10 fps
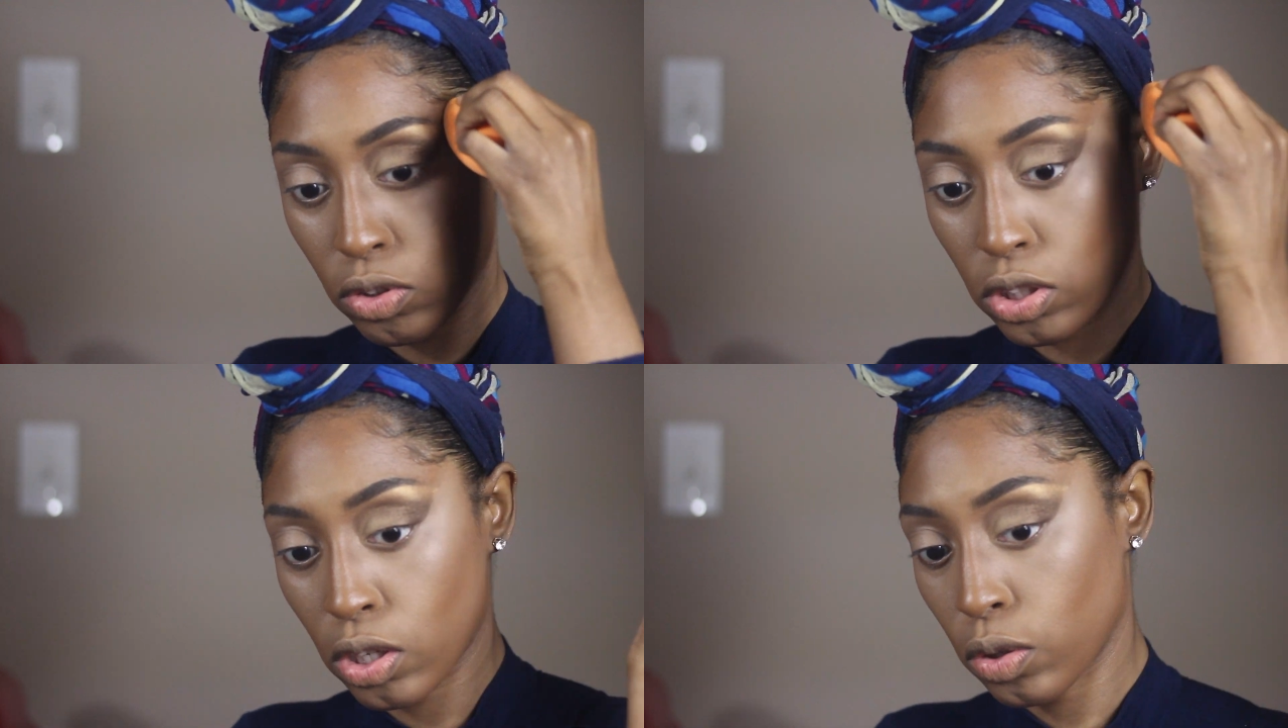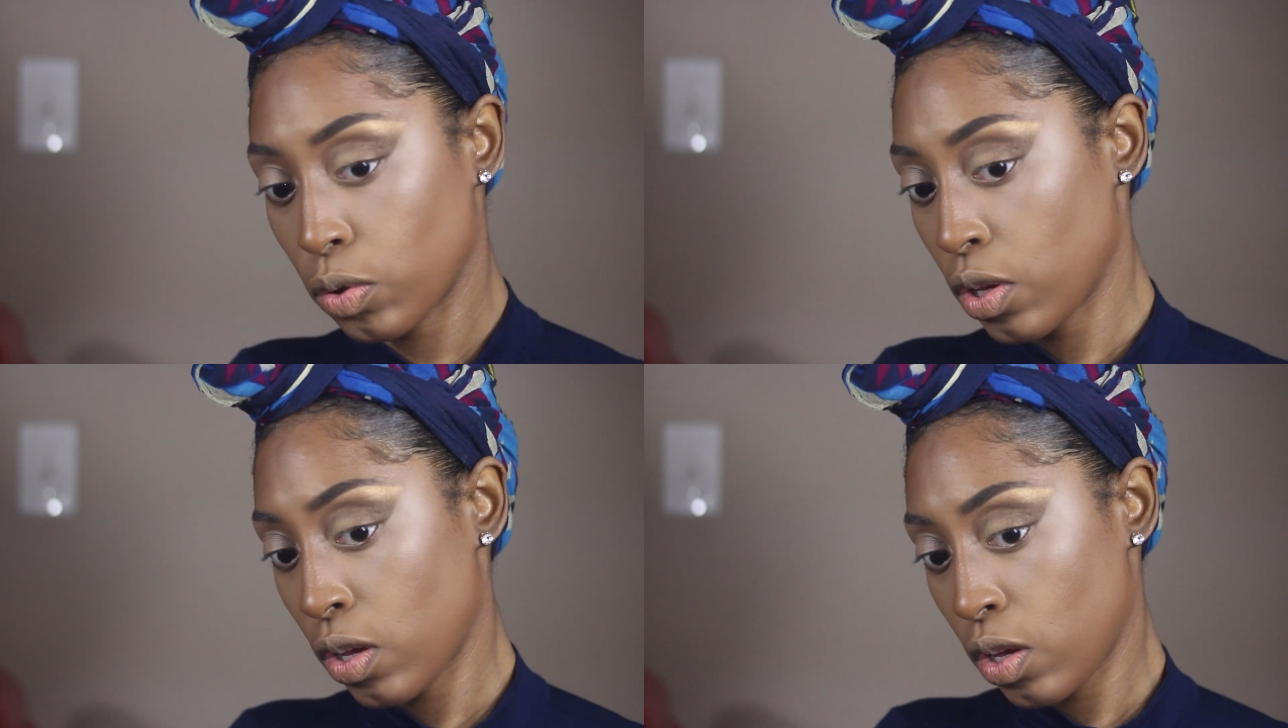
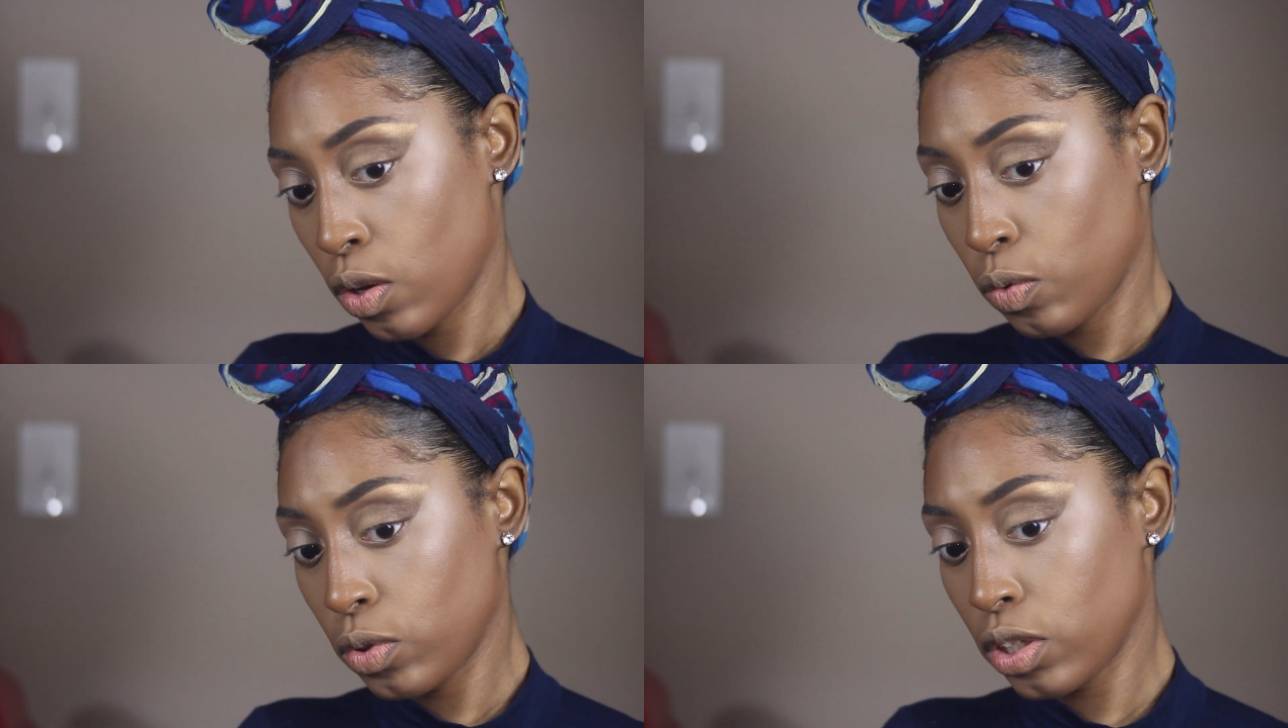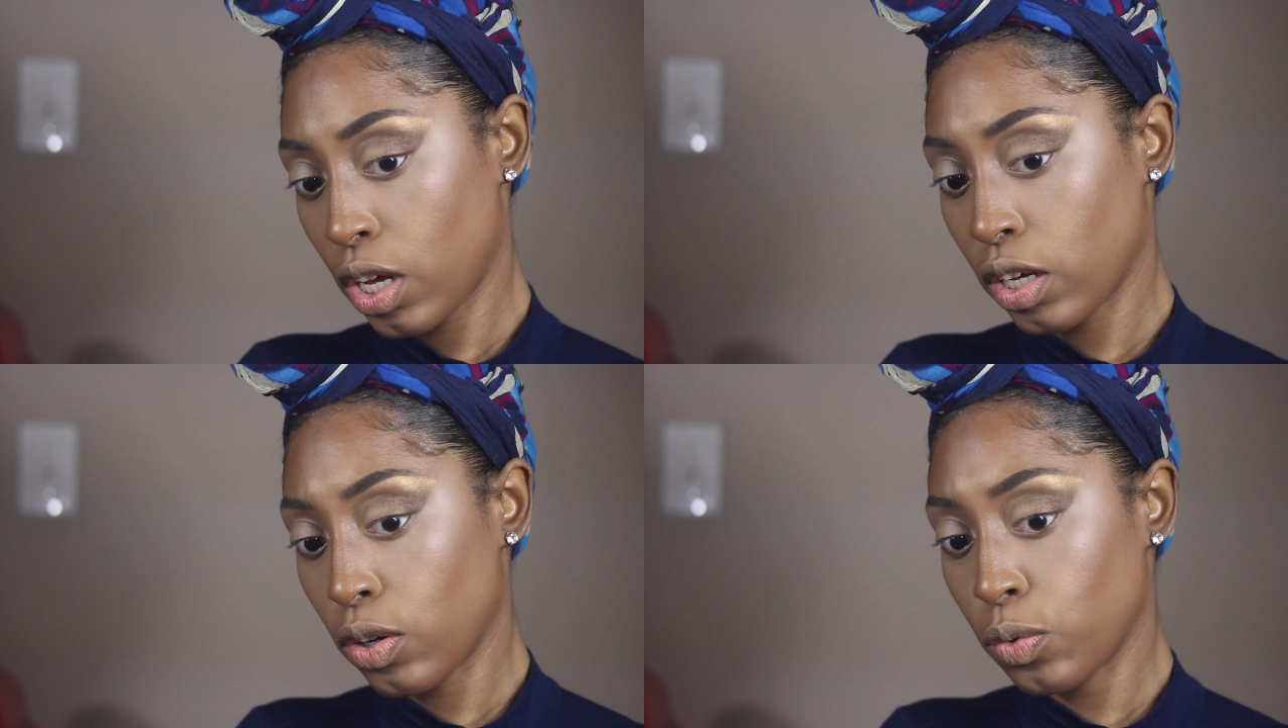So we're
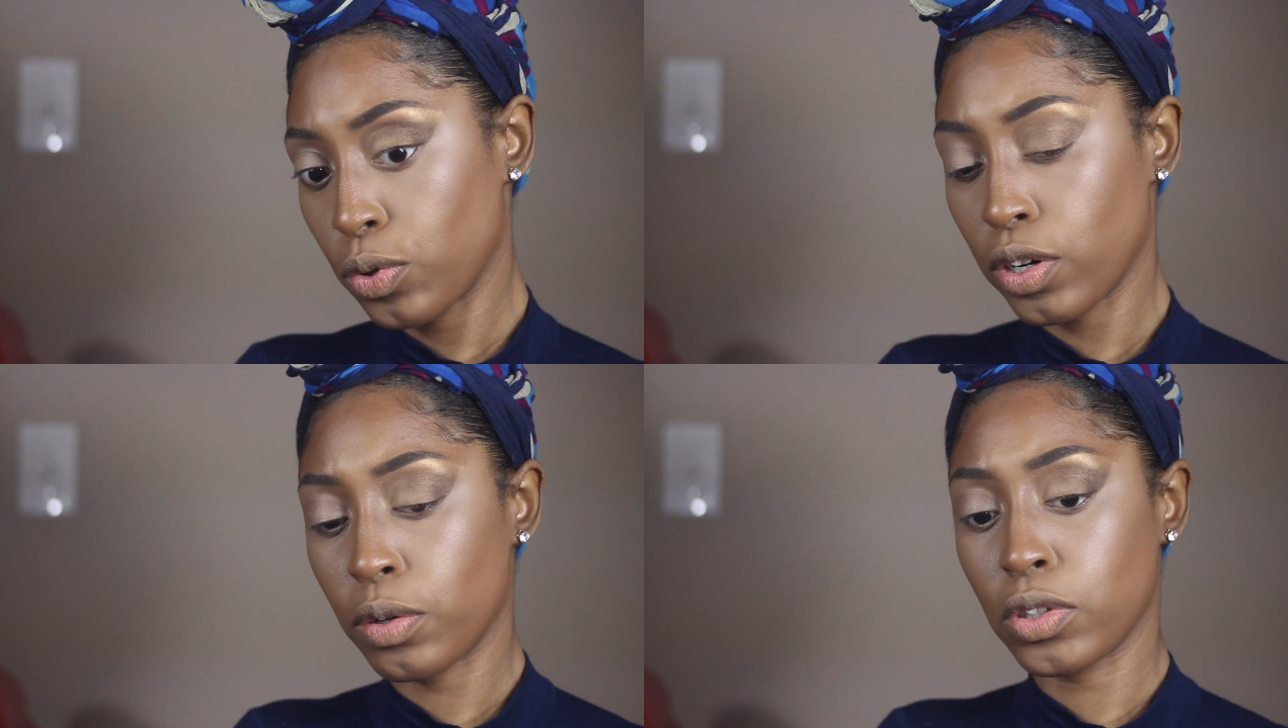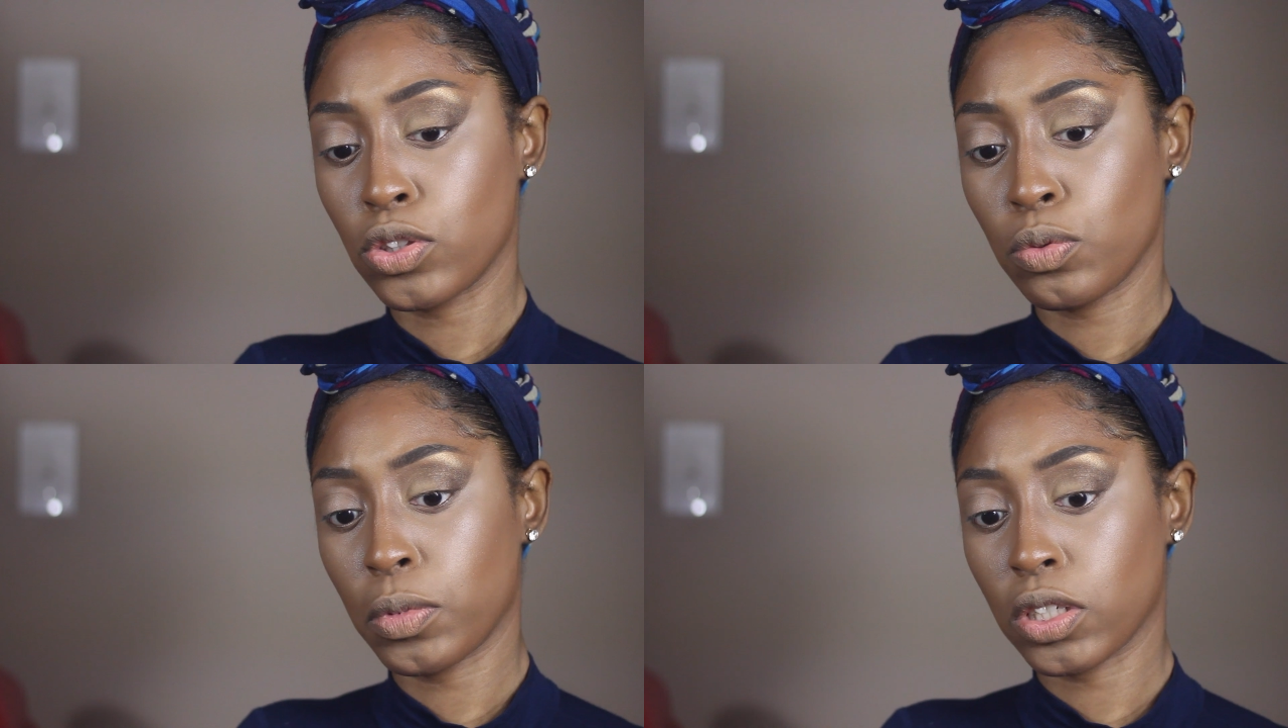not gonna worry
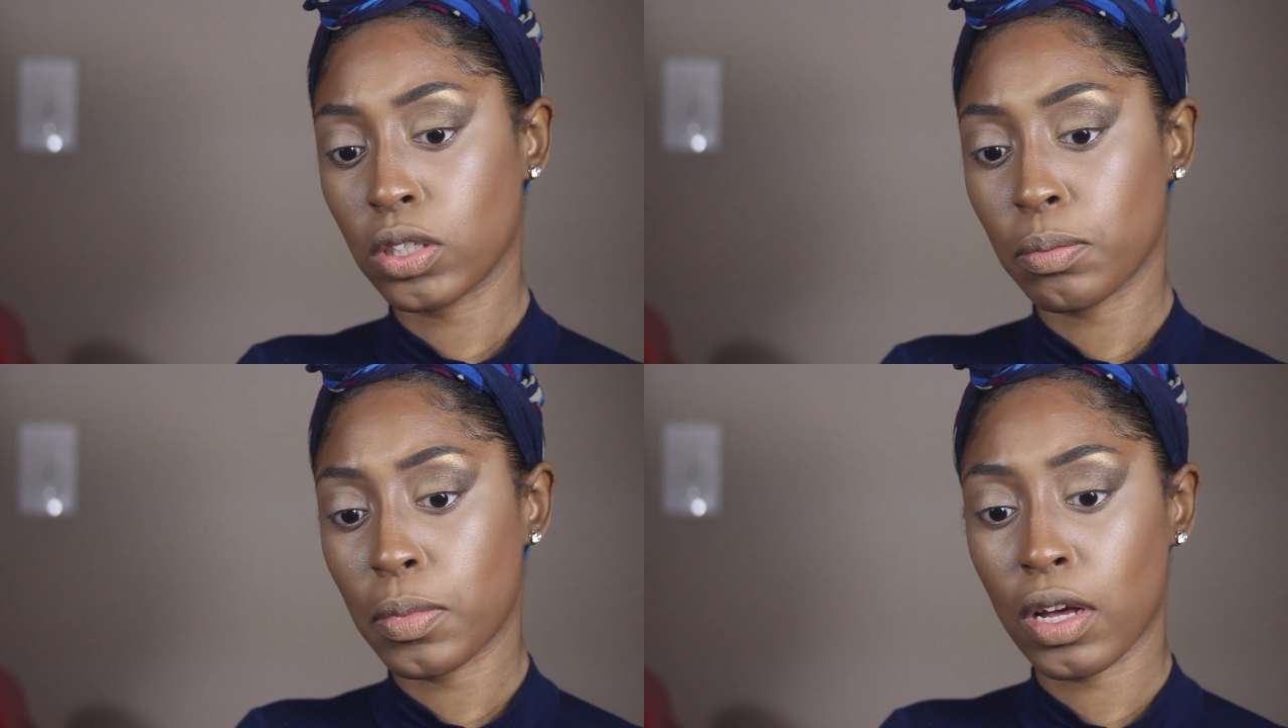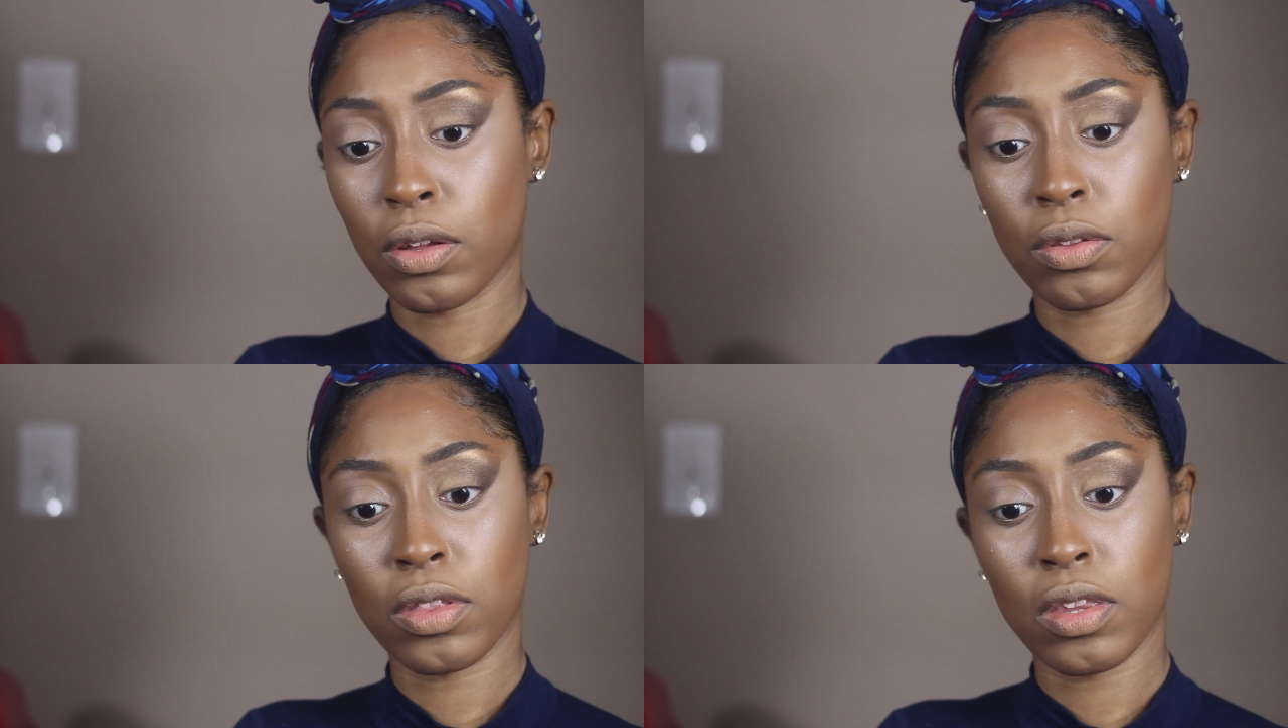too much
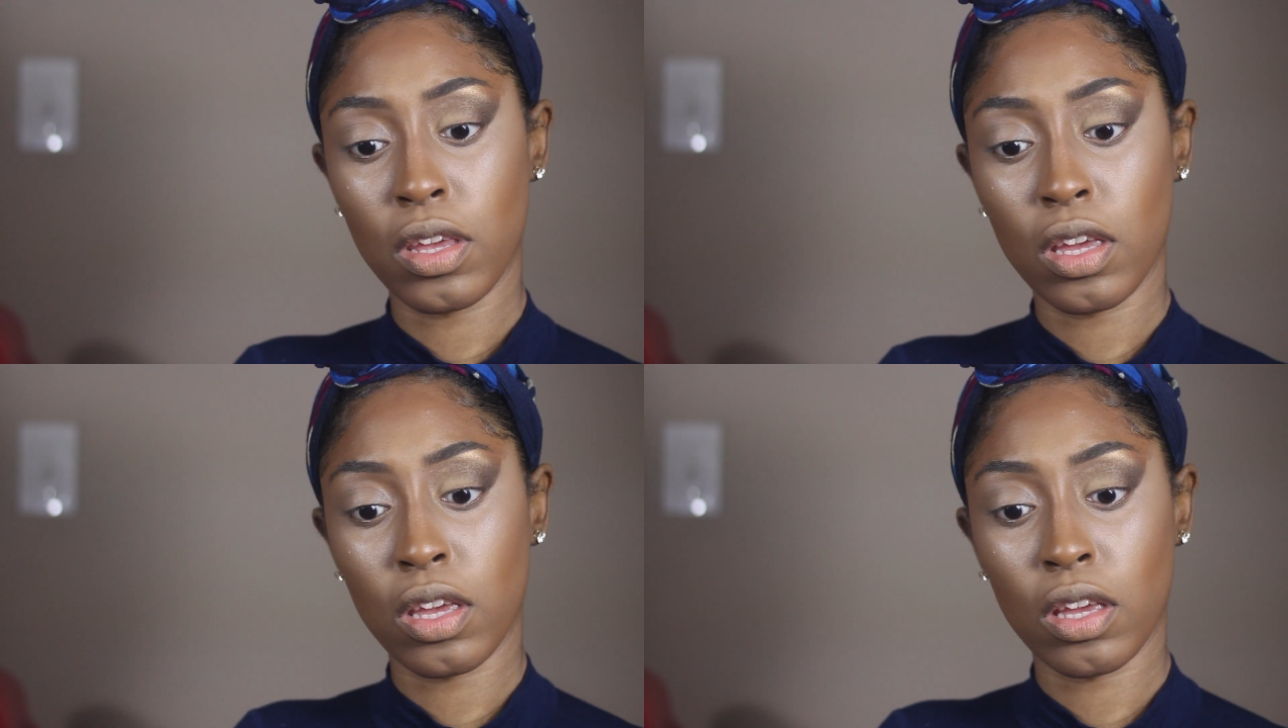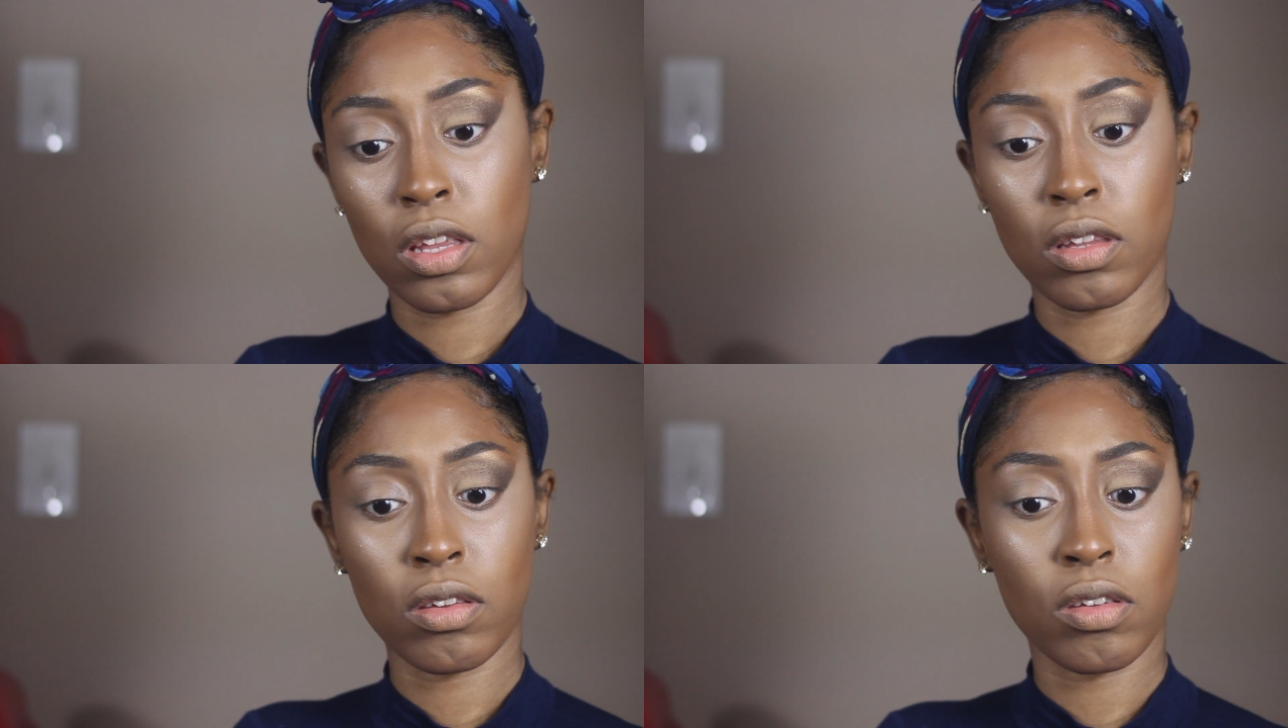about
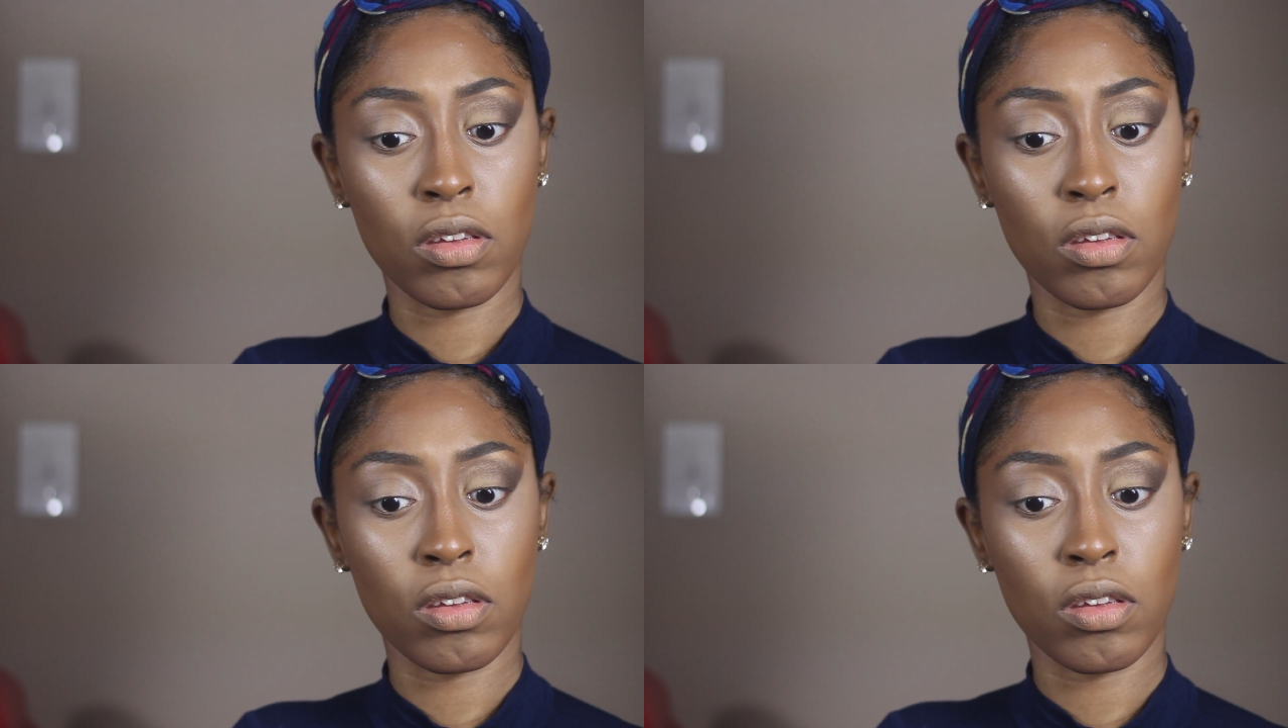that.